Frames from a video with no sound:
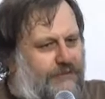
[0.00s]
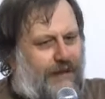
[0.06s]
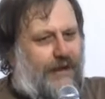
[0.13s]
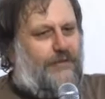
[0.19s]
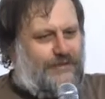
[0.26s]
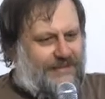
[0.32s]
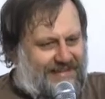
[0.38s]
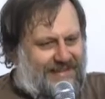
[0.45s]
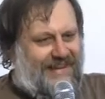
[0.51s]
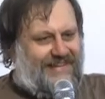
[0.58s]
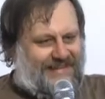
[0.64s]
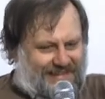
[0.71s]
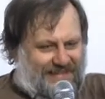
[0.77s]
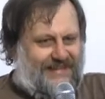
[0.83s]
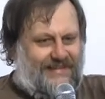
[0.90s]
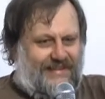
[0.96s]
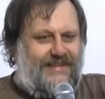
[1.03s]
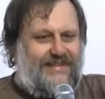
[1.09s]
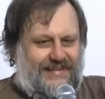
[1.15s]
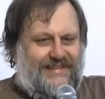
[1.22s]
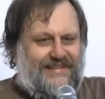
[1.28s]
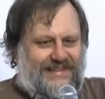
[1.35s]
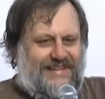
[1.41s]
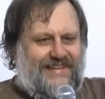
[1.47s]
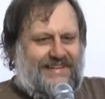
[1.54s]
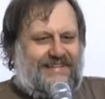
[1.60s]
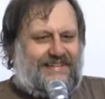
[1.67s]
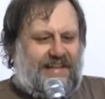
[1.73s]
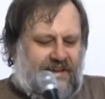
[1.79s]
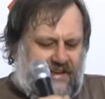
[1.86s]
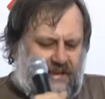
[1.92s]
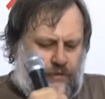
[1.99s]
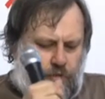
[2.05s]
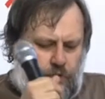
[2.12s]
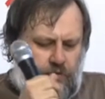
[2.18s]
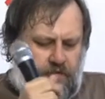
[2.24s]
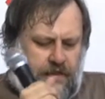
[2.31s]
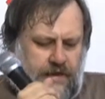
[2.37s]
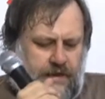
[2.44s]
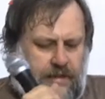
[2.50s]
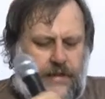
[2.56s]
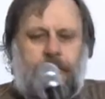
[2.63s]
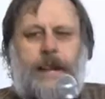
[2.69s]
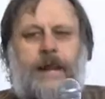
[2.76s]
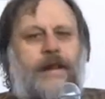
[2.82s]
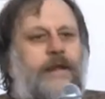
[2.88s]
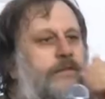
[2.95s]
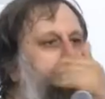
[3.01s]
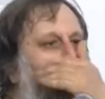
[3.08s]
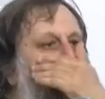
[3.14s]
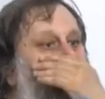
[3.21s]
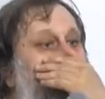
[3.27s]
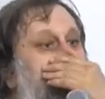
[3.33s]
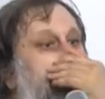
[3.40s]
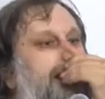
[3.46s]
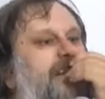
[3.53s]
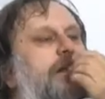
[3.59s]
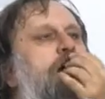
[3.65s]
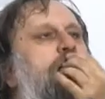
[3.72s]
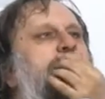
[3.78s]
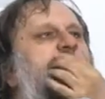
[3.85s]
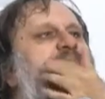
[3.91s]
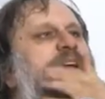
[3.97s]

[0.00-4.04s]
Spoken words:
found, like there is a truth in it. The idea is